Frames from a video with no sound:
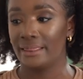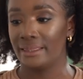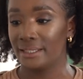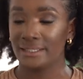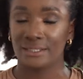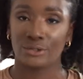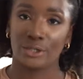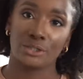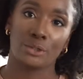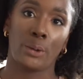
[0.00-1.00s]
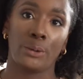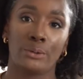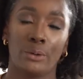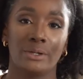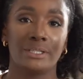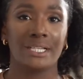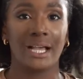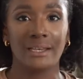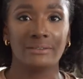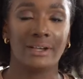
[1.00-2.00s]
this trench coat on, it
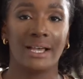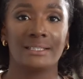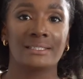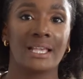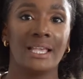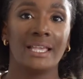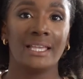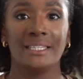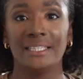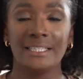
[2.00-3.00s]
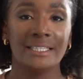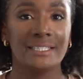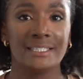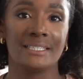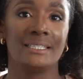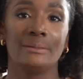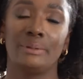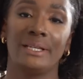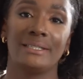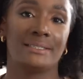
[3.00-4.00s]
kind of has an easy
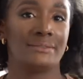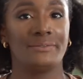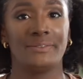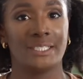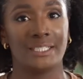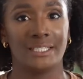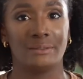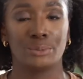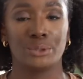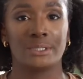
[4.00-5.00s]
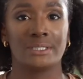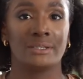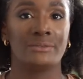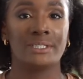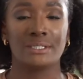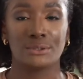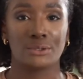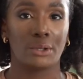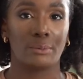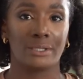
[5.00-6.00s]
place to fit in, because there isn't
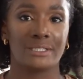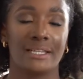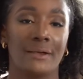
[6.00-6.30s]
so much.